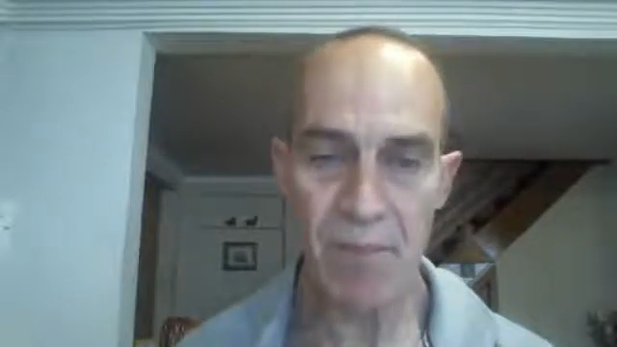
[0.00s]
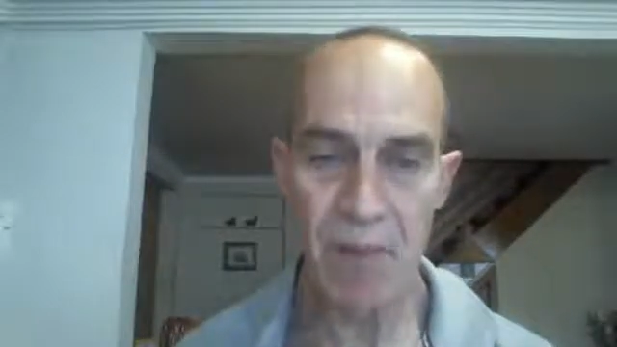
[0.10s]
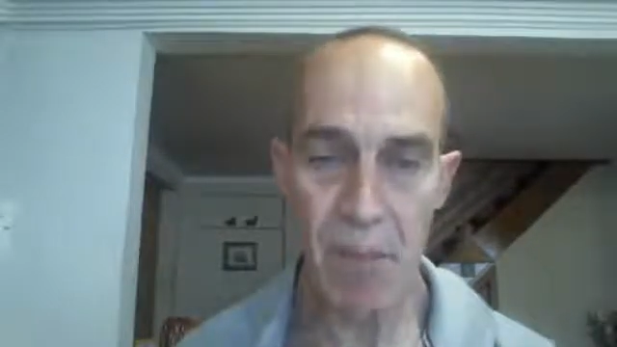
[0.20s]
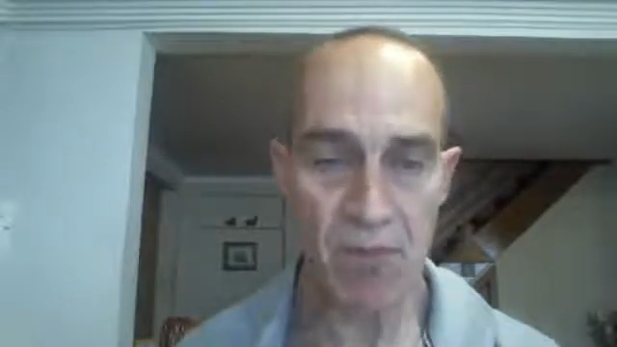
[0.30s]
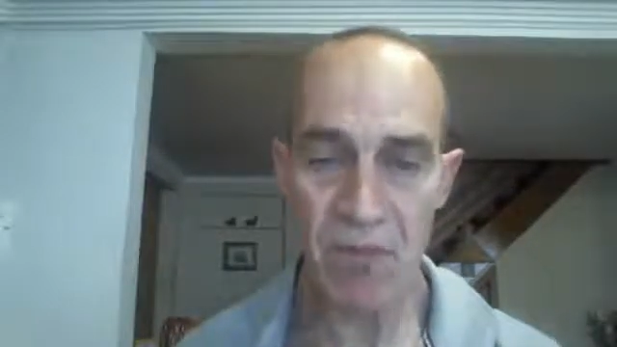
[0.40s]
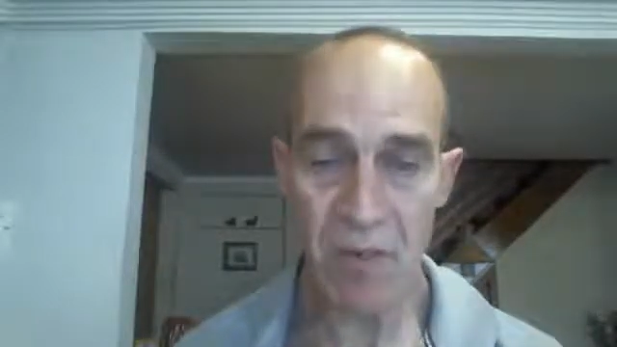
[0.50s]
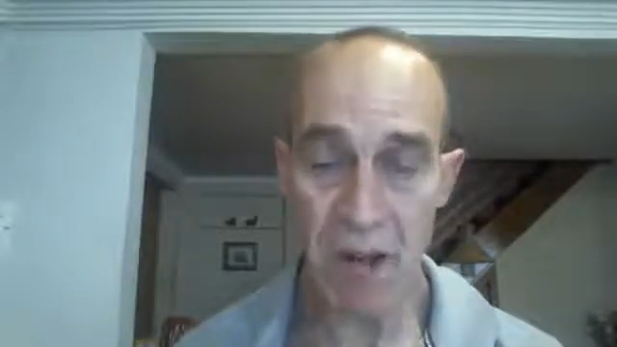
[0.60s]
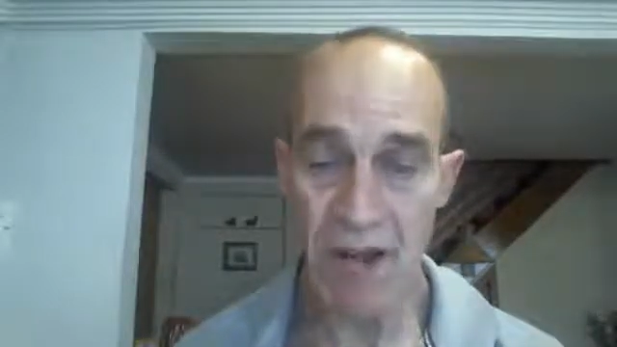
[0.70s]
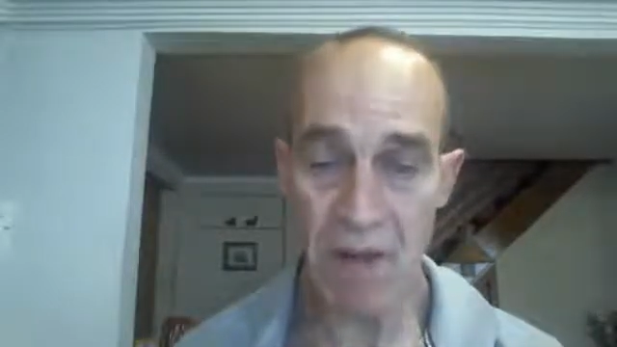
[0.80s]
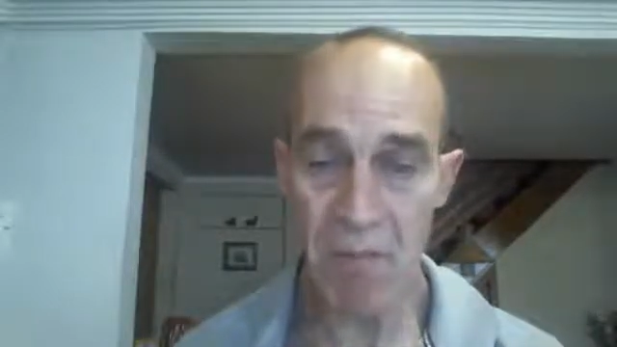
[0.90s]
Most of them
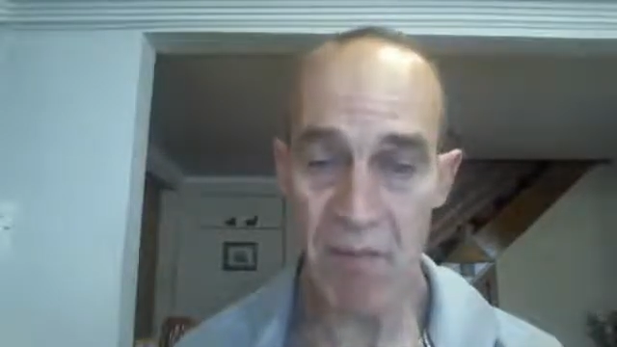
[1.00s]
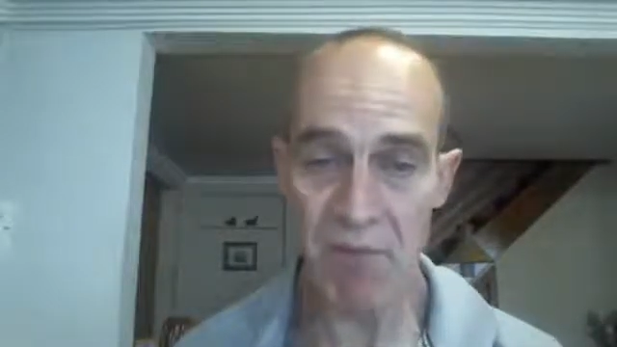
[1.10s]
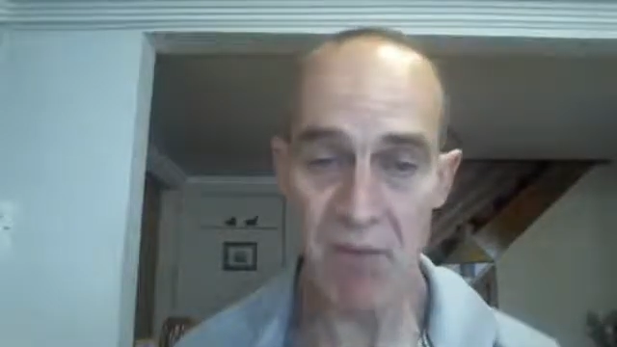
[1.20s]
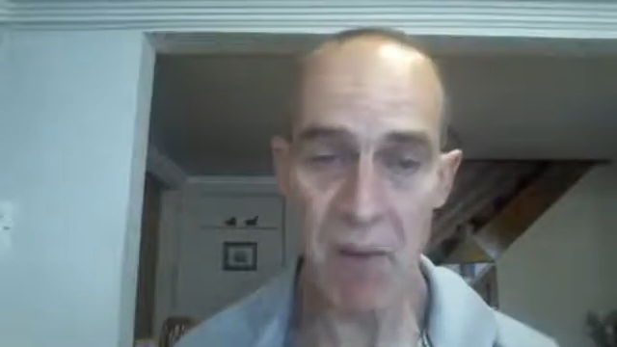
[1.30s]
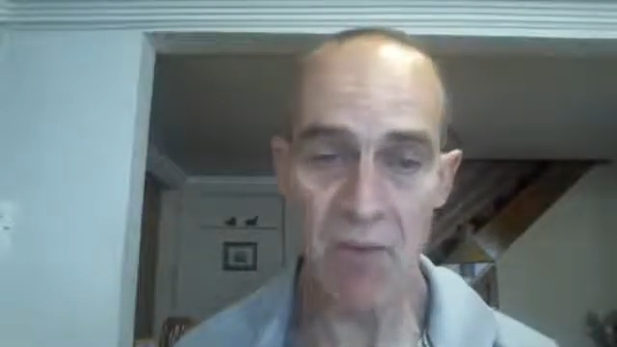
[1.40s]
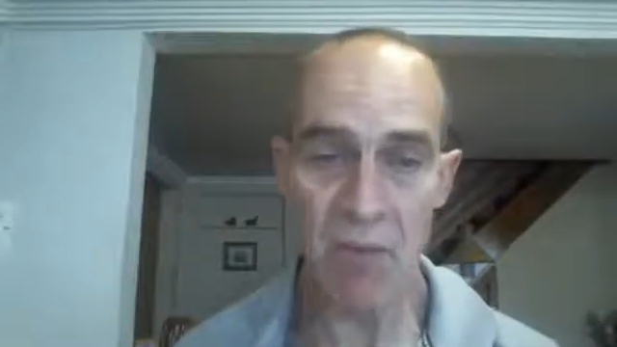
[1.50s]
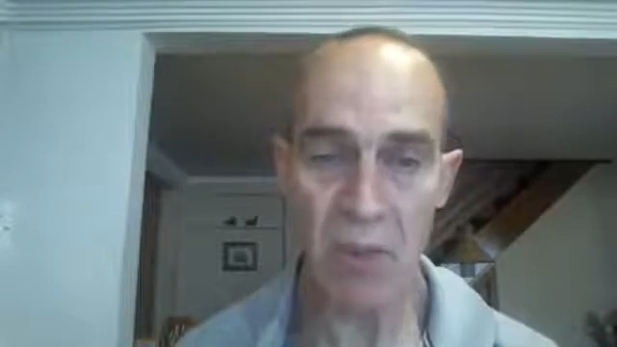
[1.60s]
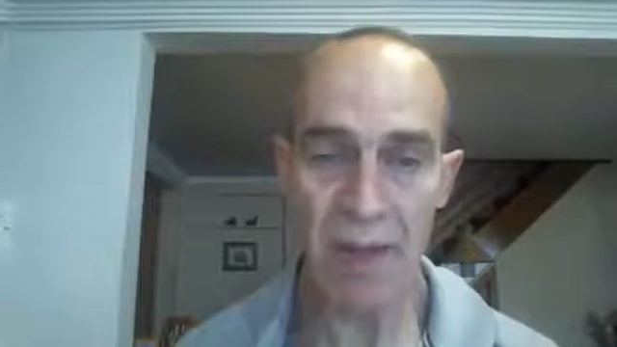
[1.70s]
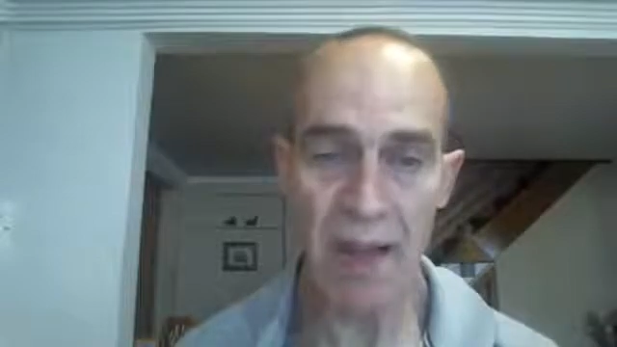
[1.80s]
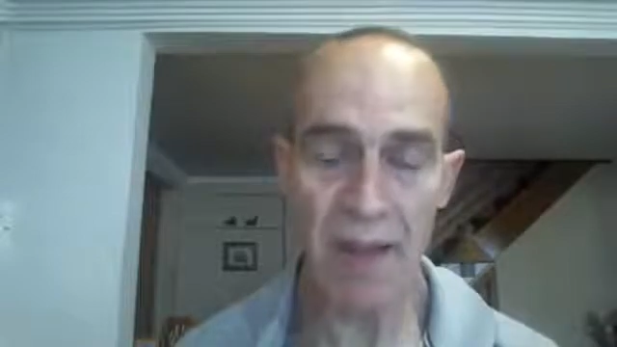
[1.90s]
I never spoke to
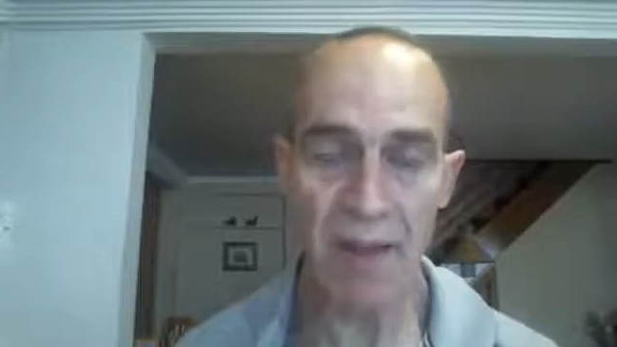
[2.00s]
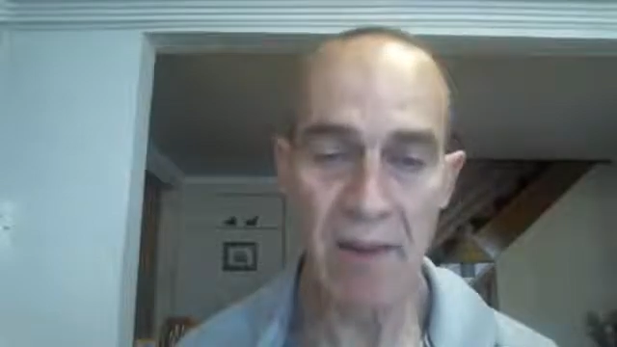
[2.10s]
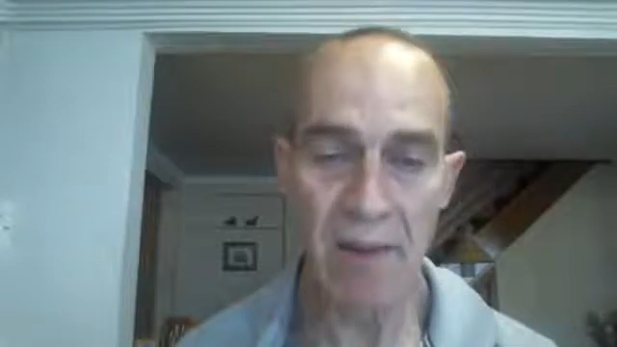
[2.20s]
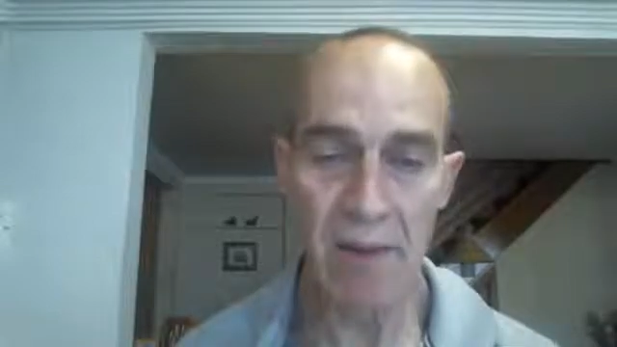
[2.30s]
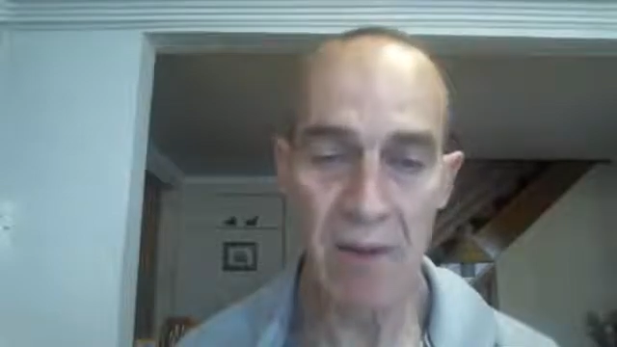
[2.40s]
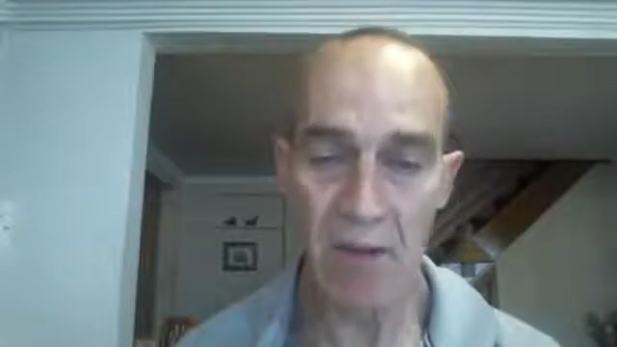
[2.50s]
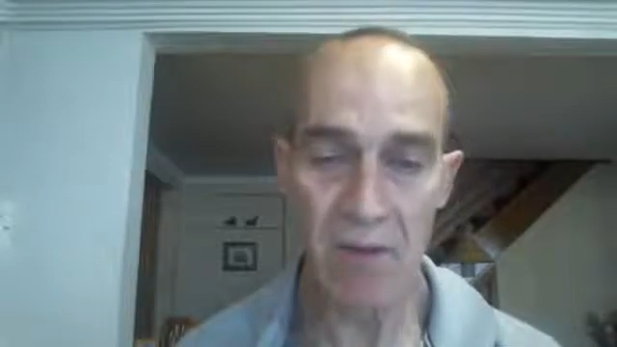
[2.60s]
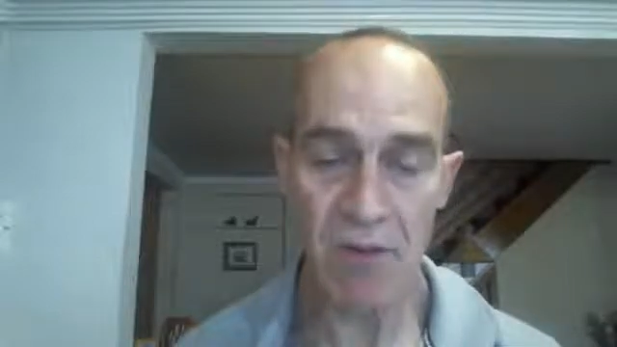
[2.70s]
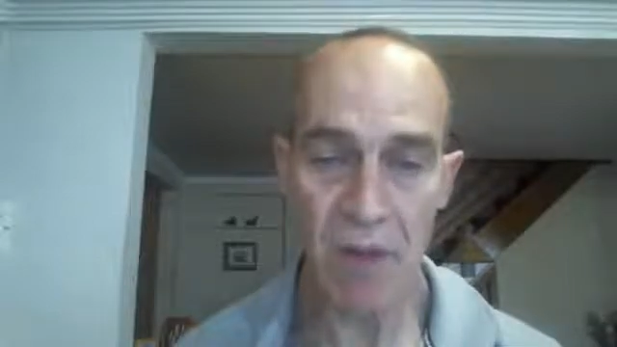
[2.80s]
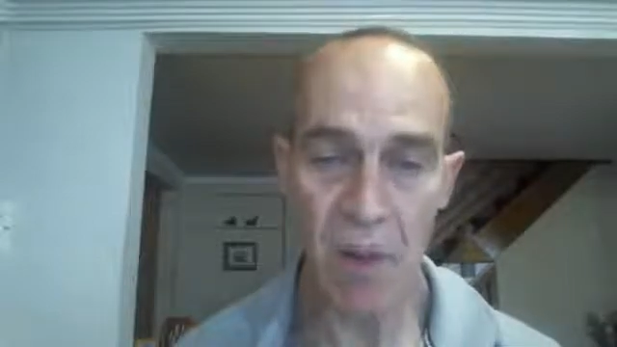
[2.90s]
again,
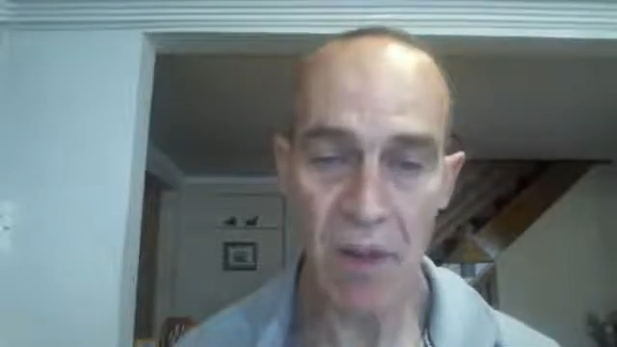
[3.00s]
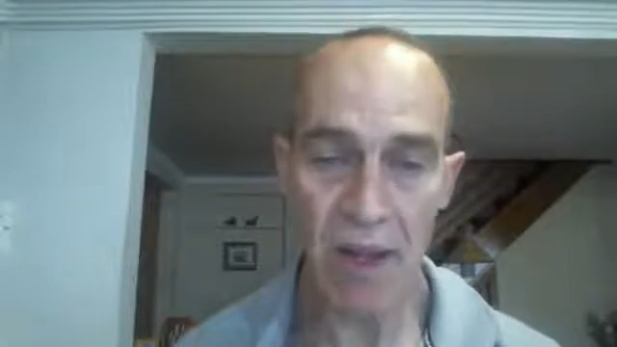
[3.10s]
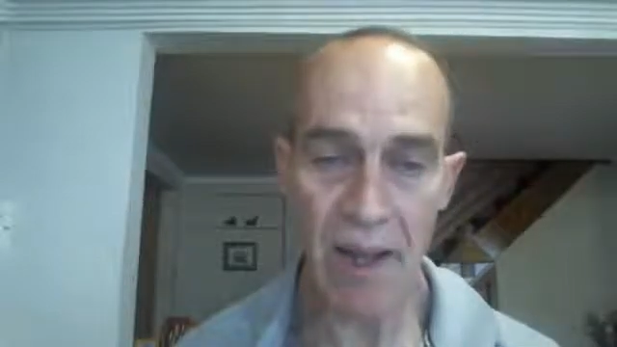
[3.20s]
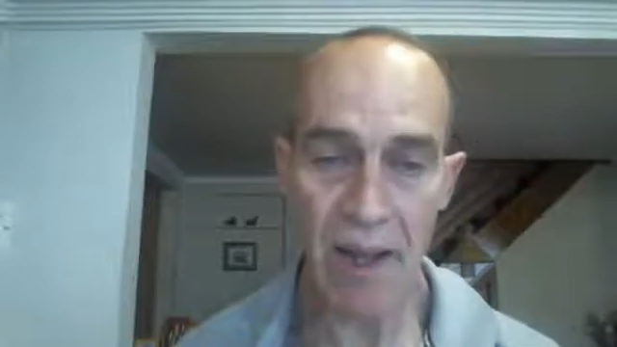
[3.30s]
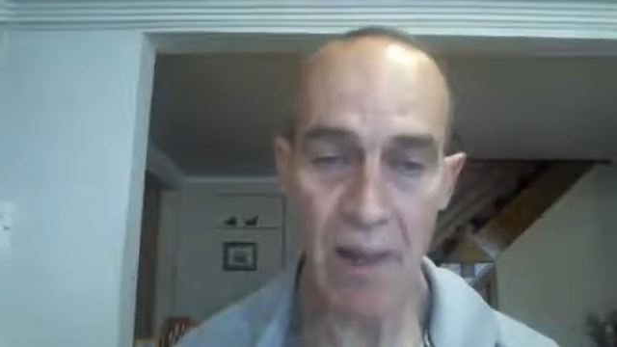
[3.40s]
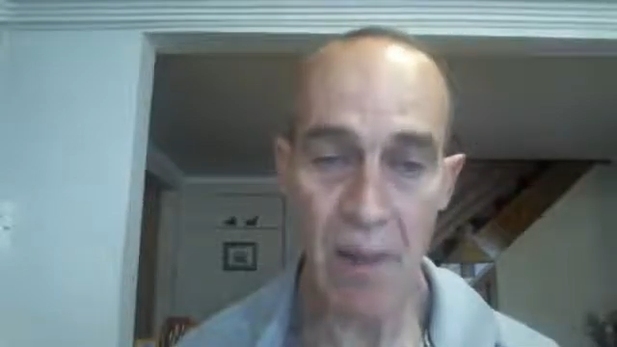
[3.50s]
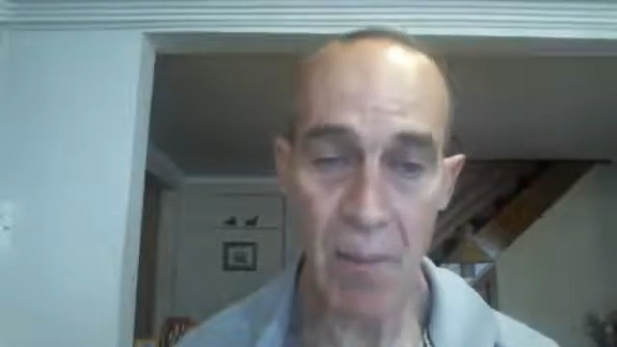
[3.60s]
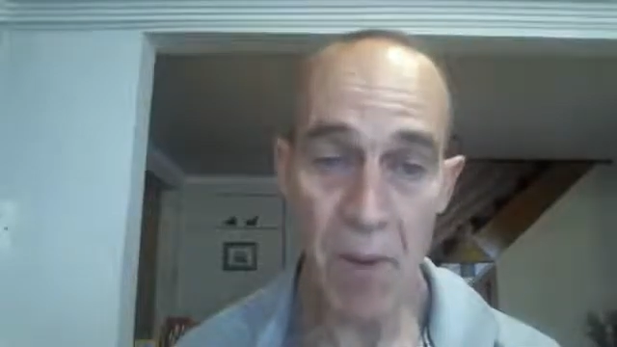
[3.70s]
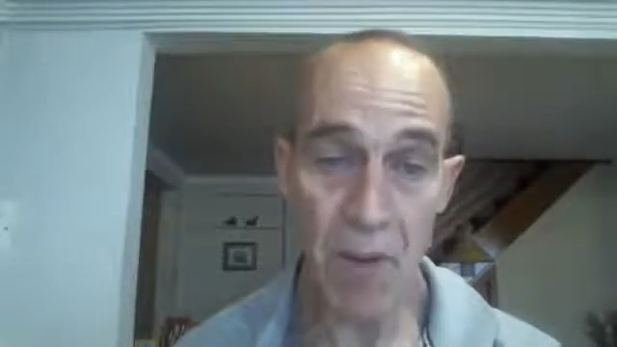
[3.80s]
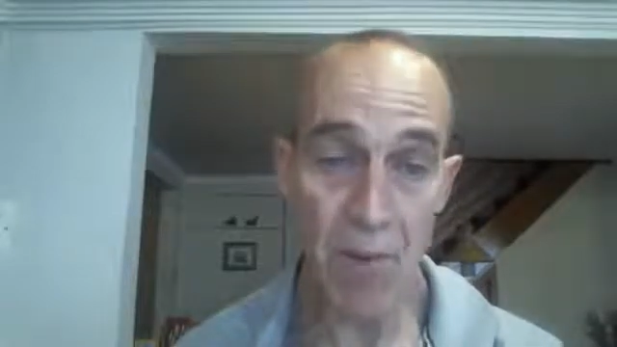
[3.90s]
never saw again,
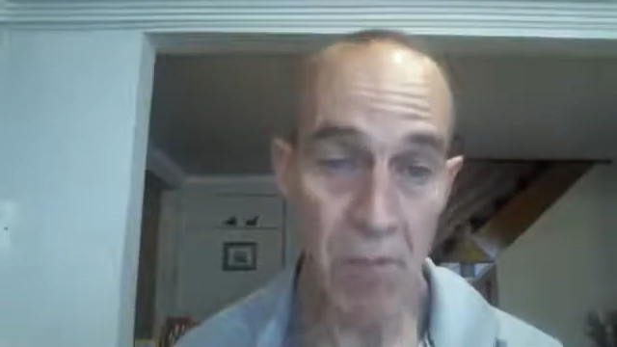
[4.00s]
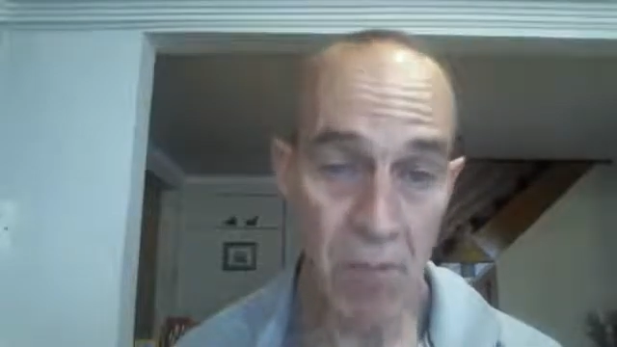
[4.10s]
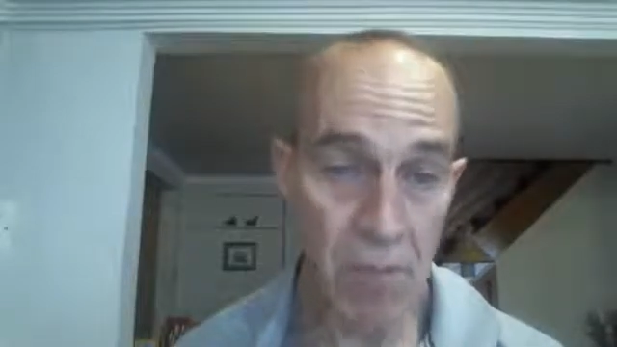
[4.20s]
but